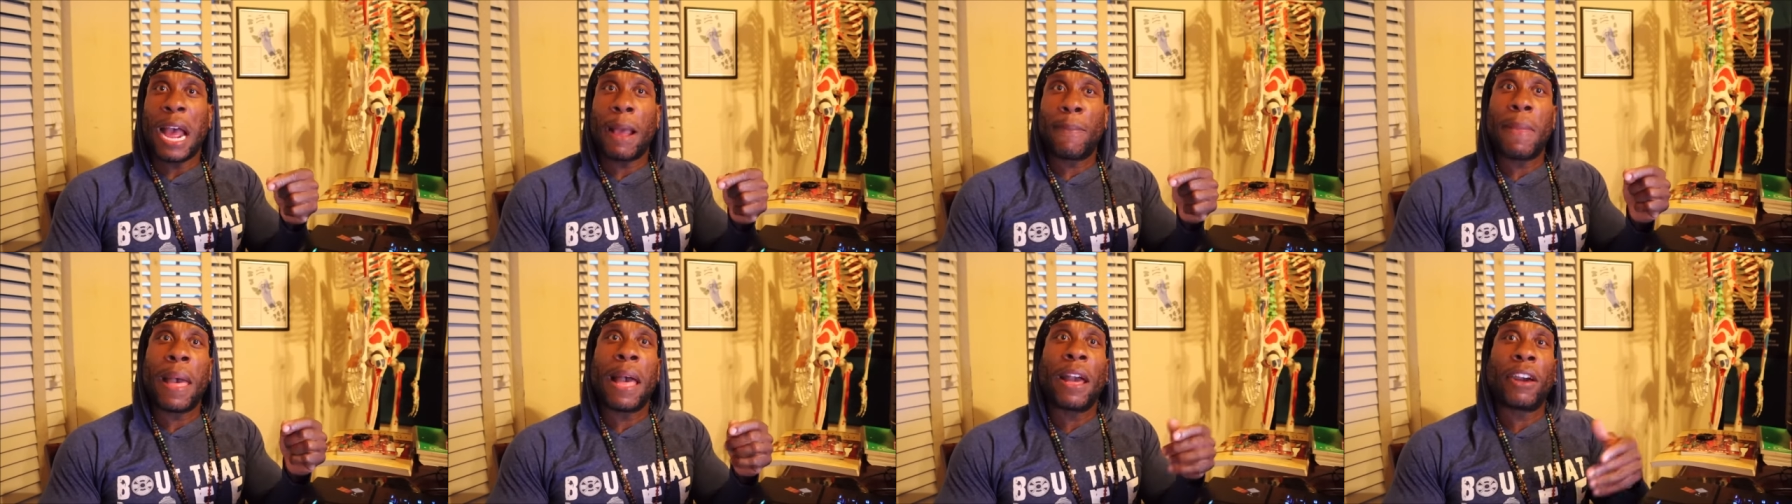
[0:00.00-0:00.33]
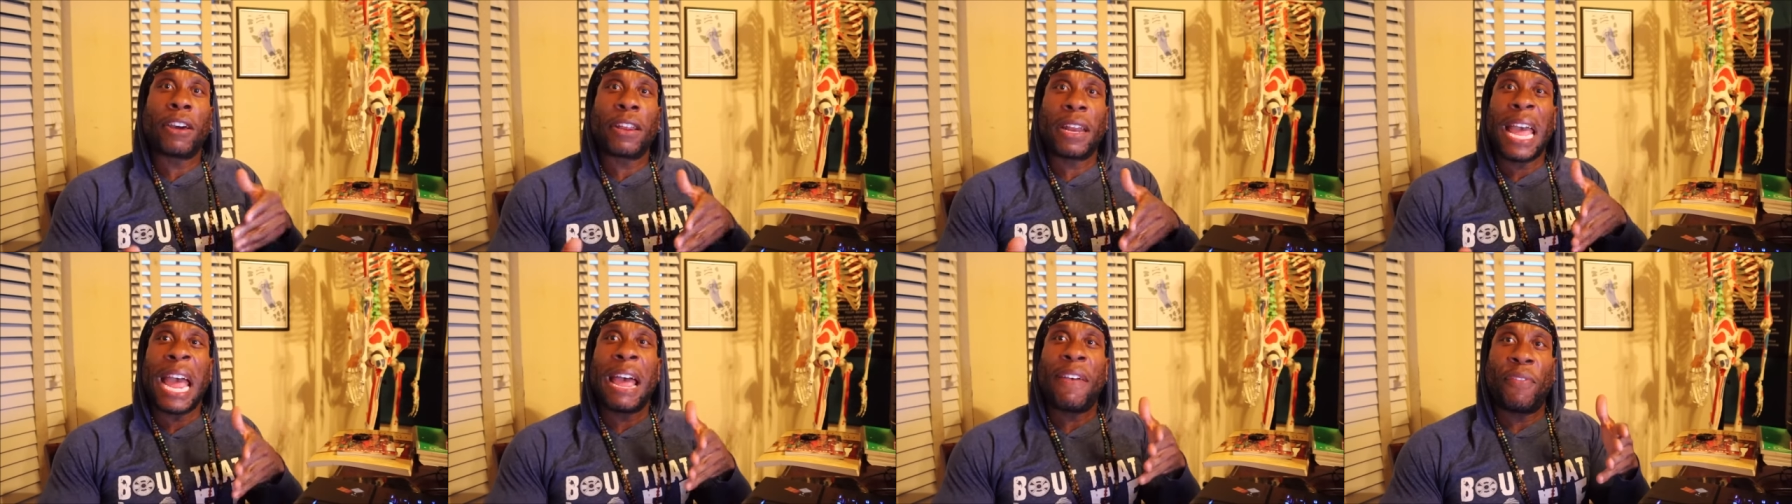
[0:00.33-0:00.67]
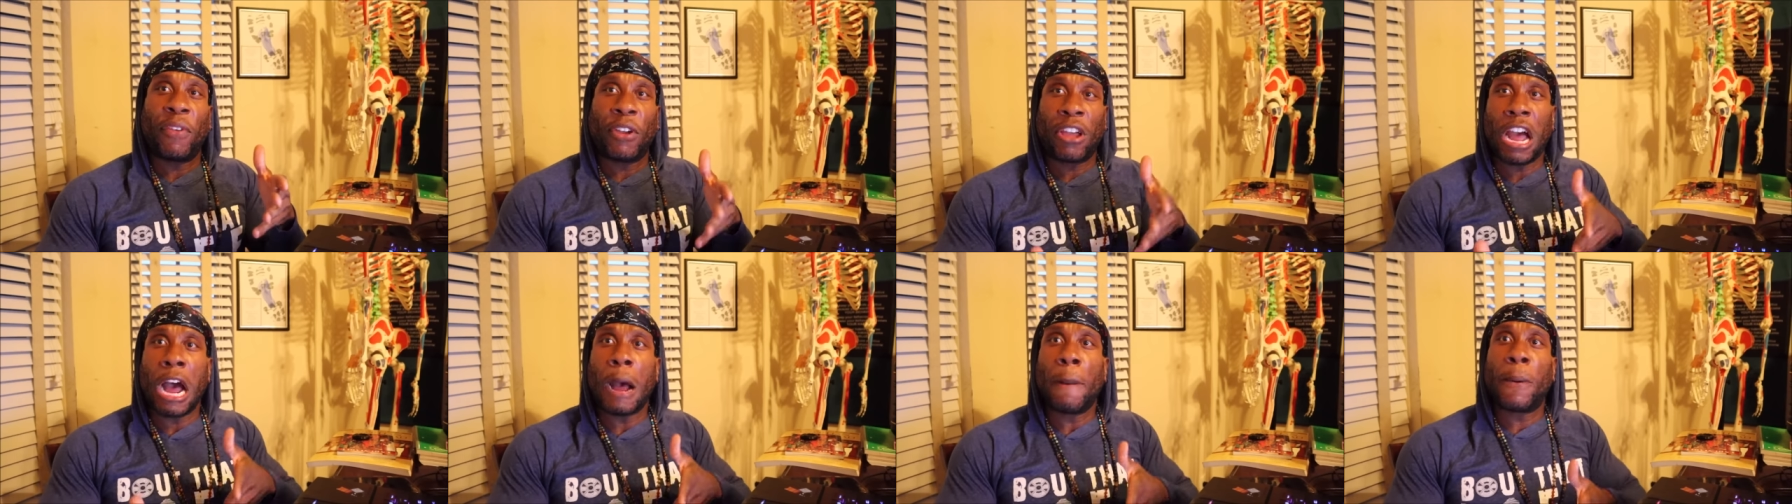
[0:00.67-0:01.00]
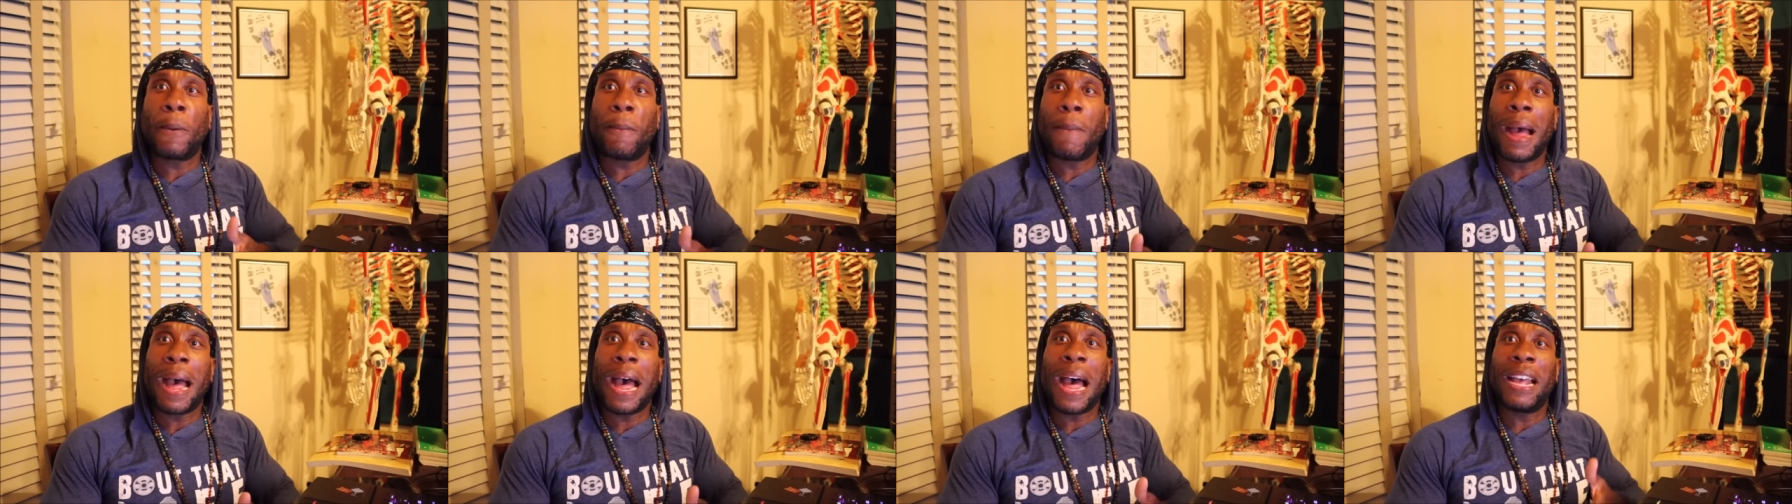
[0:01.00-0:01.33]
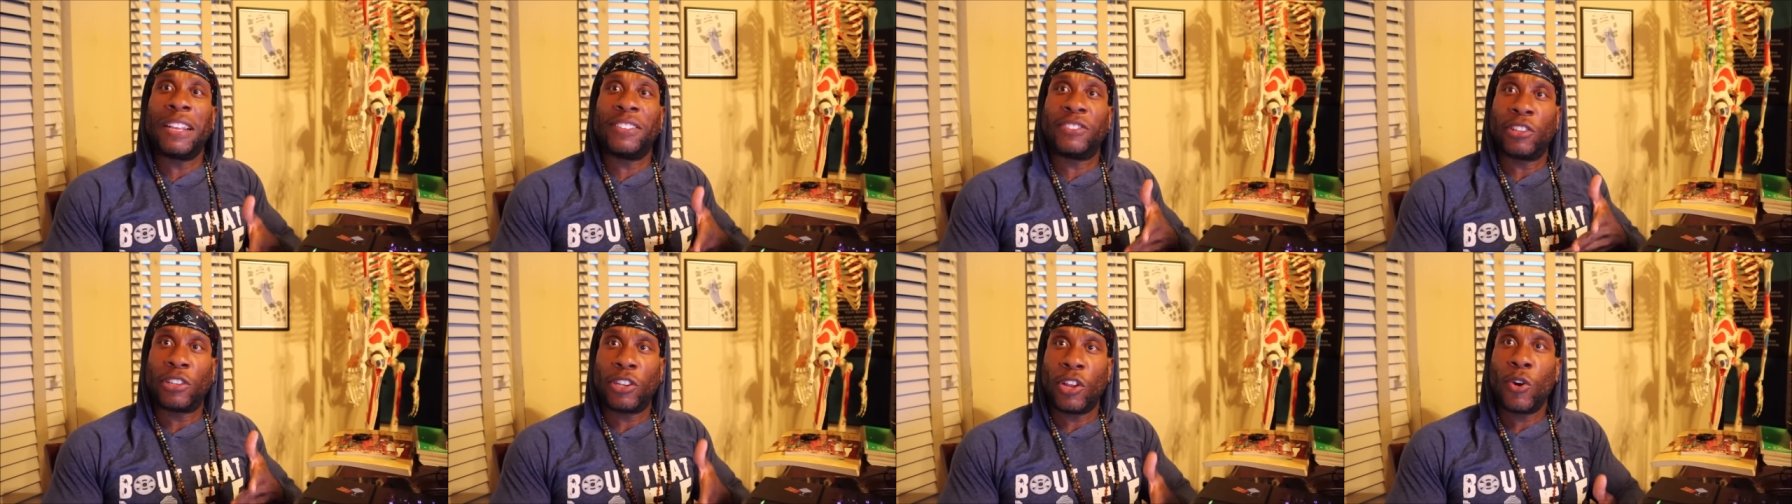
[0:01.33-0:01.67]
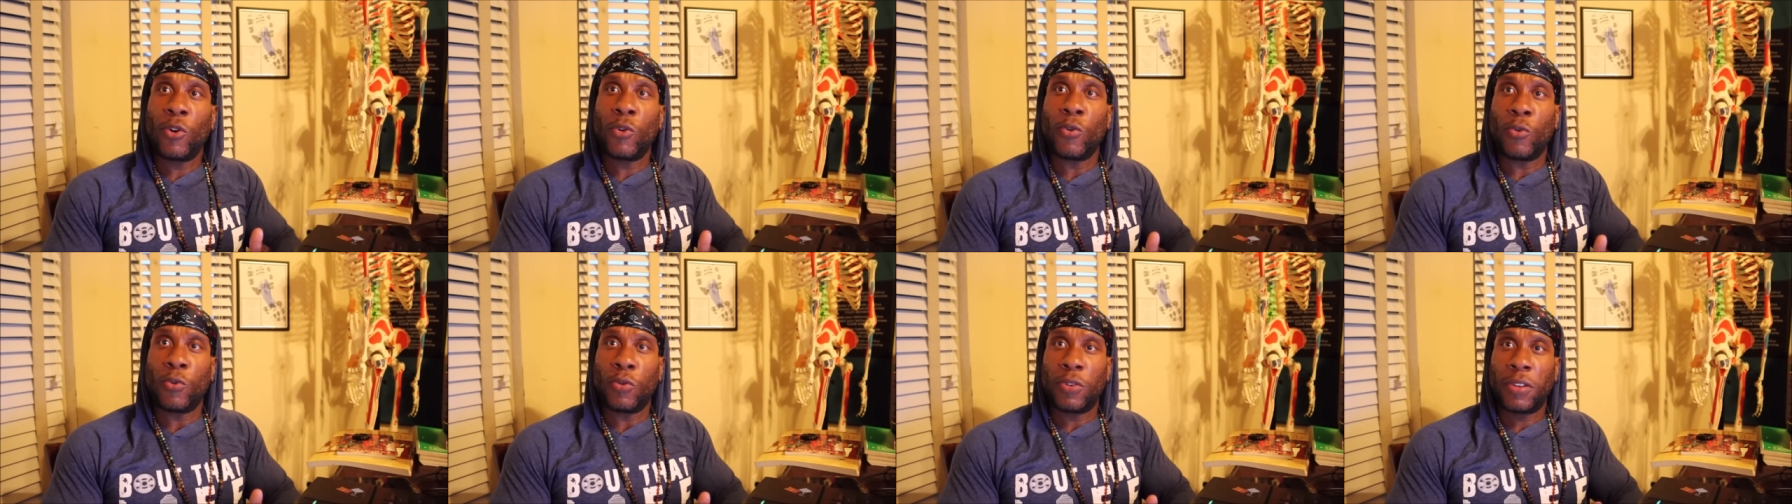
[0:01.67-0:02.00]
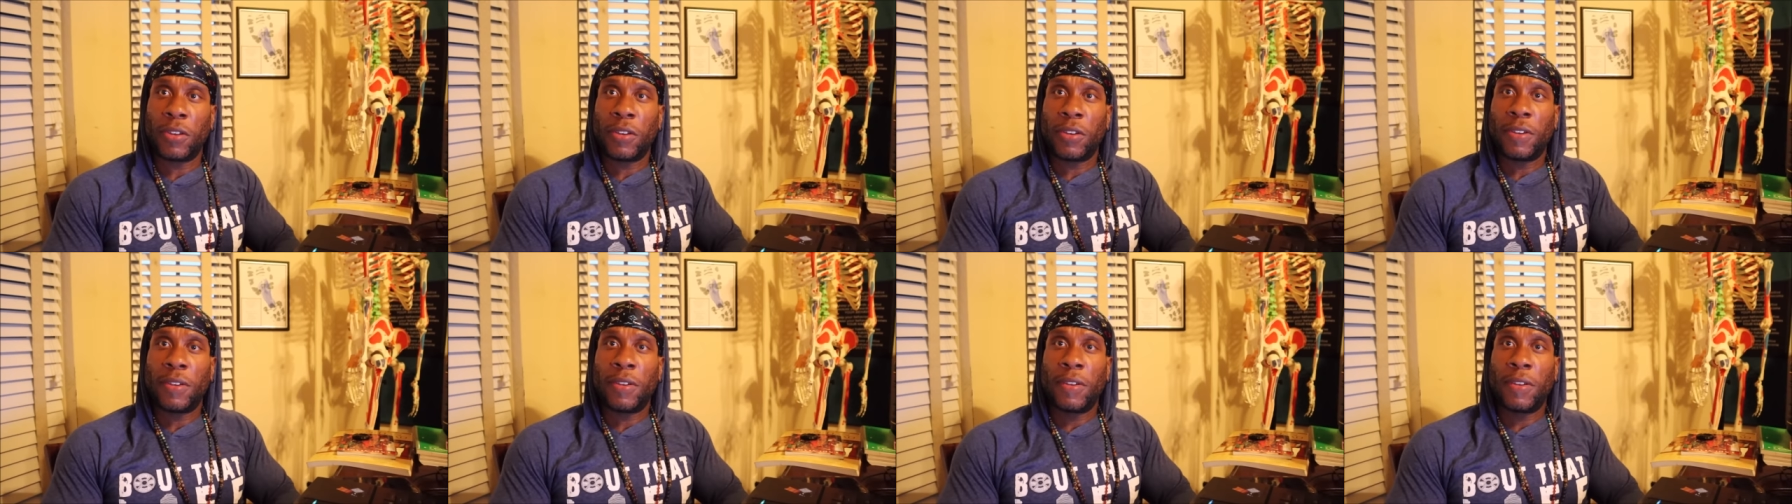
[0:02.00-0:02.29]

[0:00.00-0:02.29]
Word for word: I'm not going to have to compromise the load.